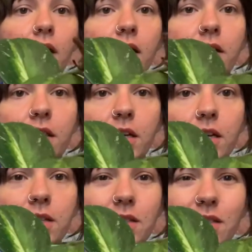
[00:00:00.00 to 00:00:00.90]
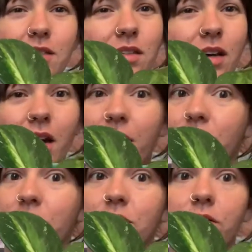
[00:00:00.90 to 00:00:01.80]
This, I don't
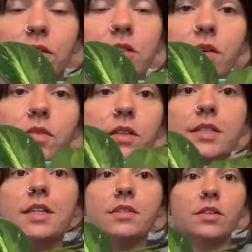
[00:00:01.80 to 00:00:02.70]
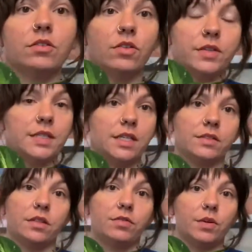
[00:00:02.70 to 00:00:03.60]
know, it definitely doesn't grow as
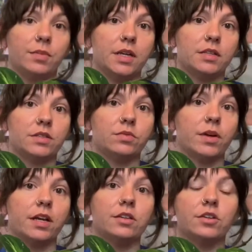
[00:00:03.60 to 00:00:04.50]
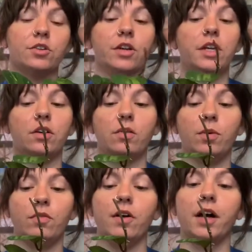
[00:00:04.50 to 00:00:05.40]
easily for me as a regular green
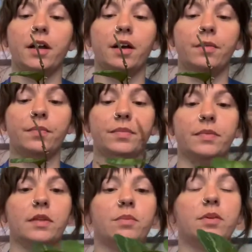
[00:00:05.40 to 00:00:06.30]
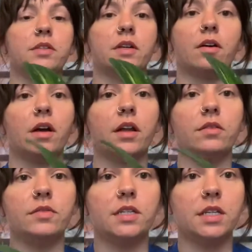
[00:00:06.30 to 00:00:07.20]
obovata. It puts out kind
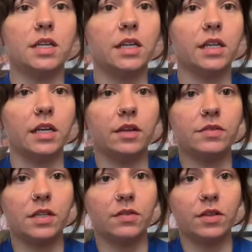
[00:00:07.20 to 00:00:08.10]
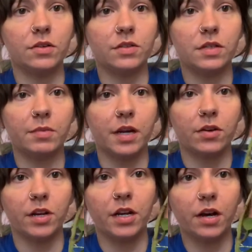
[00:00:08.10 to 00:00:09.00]
of dinky leaves even though it's in my
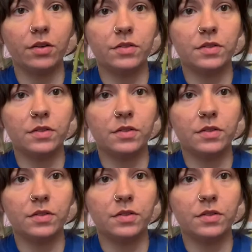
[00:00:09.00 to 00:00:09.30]
greenhouse,